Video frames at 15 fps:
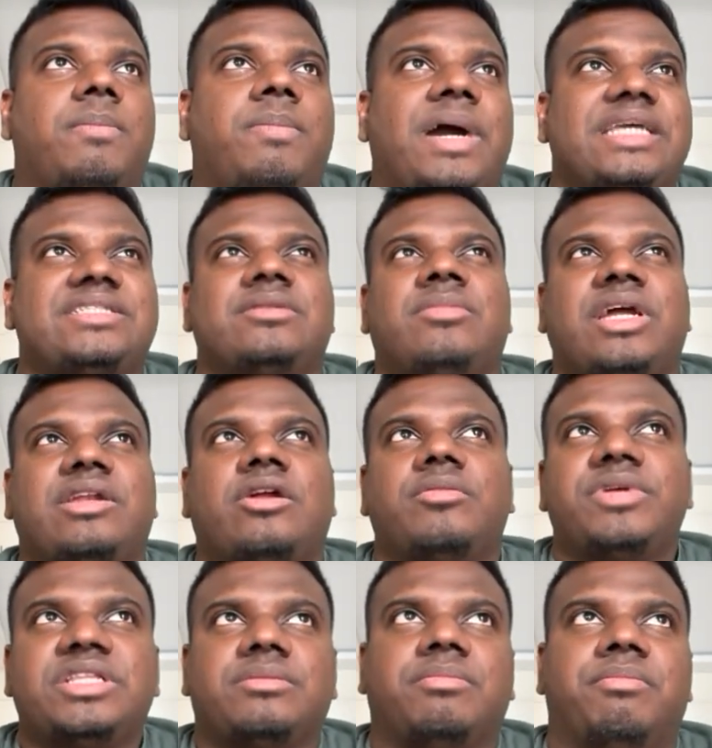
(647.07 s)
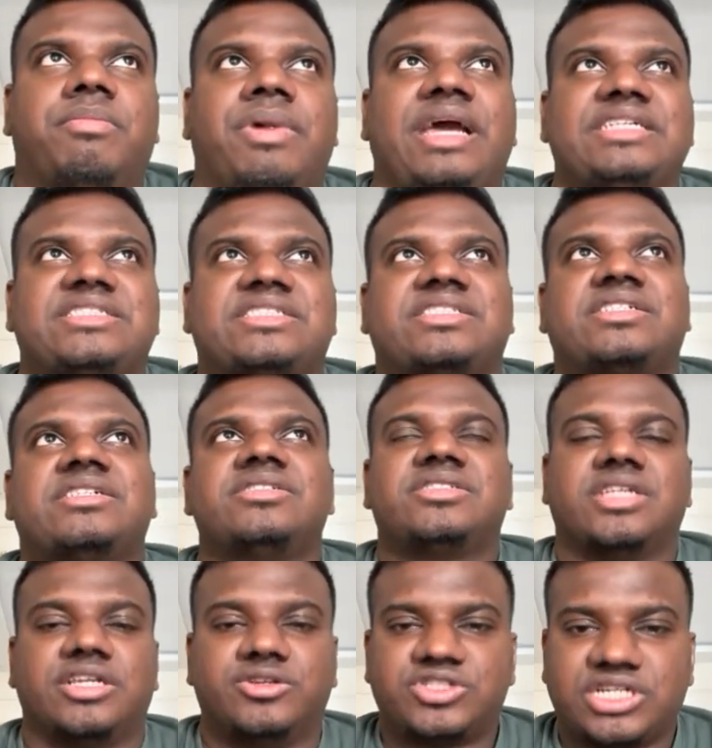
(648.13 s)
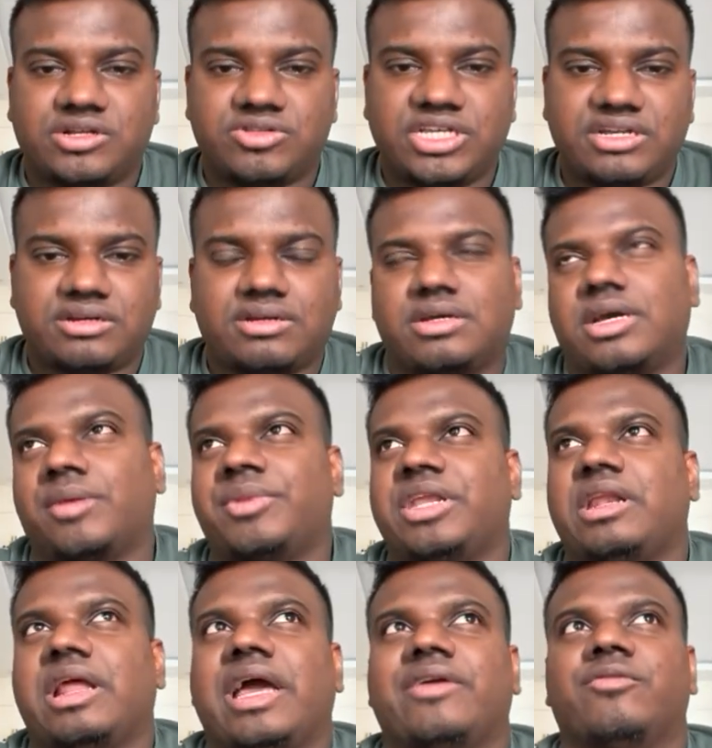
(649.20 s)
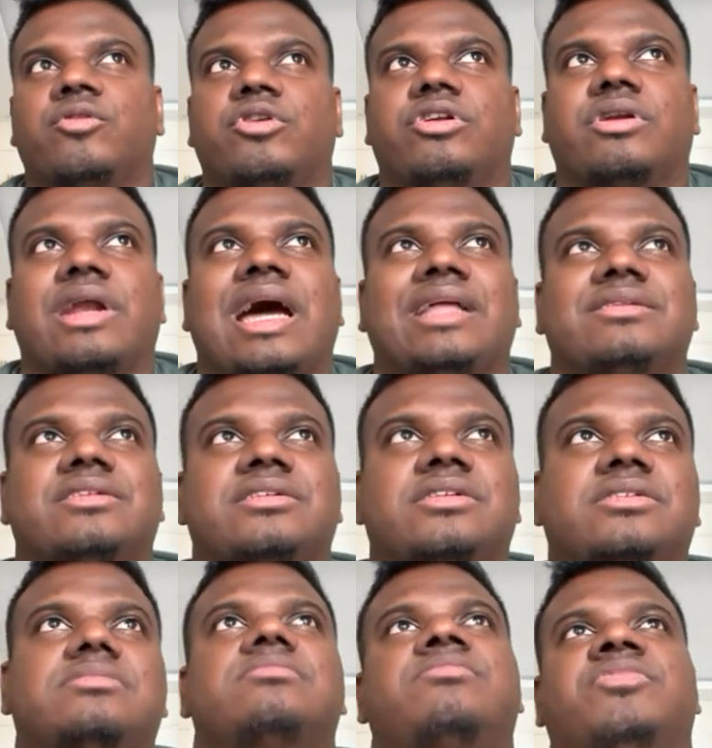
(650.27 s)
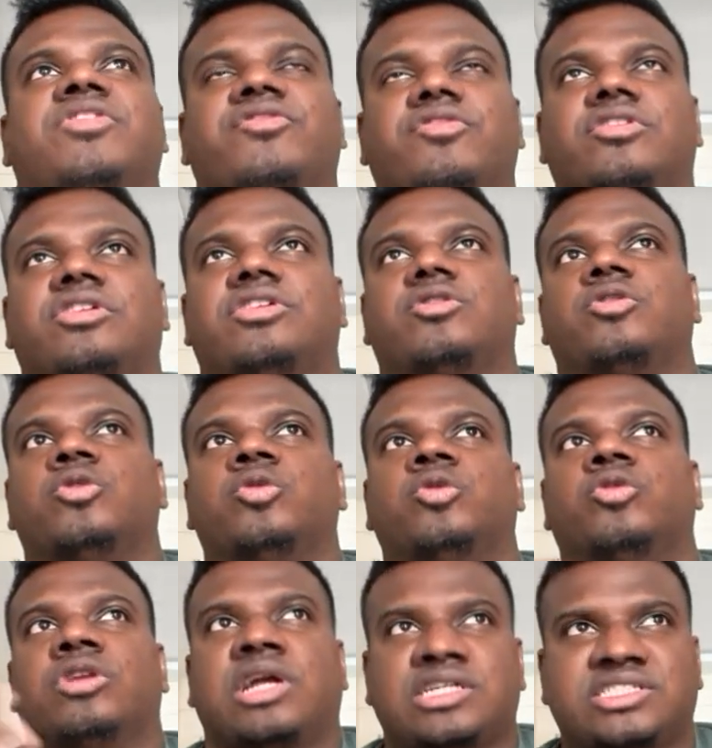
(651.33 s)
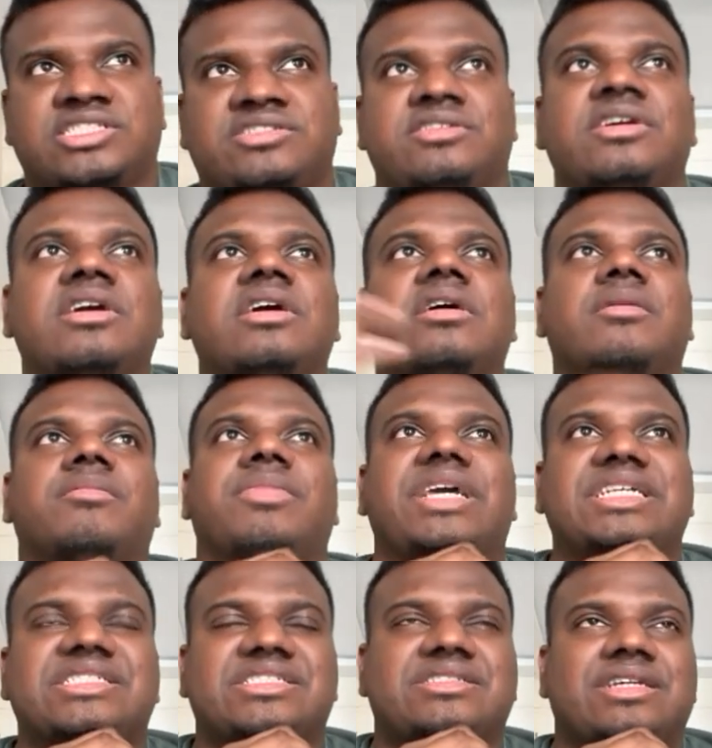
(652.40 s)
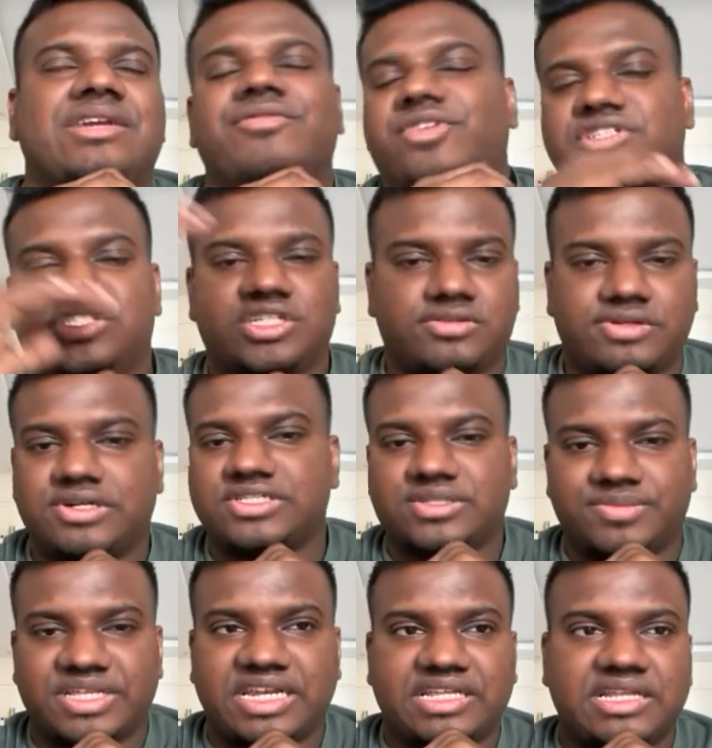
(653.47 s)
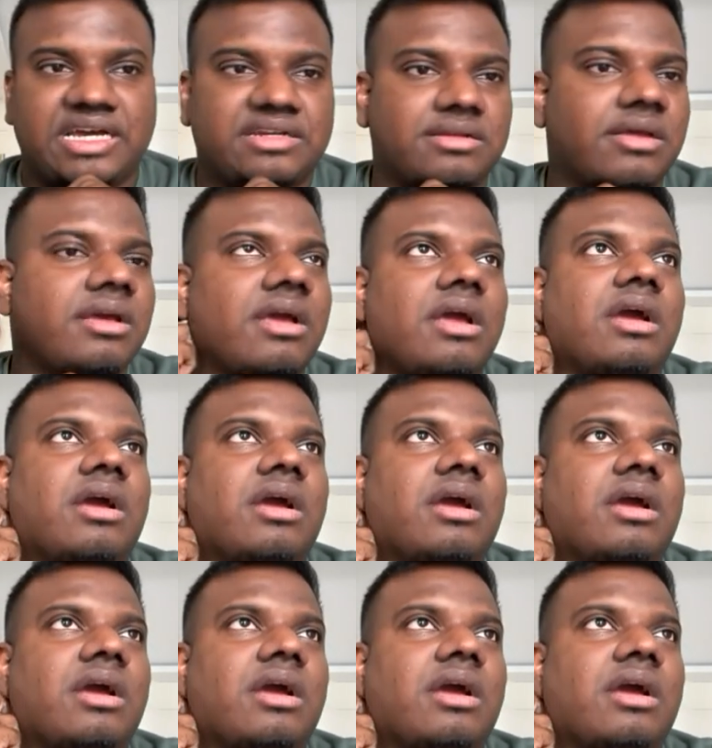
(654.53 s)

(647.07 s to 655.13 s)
Python might not be the best solution out there. I mean, I would rather prefer to do Rust based inference server or something like that.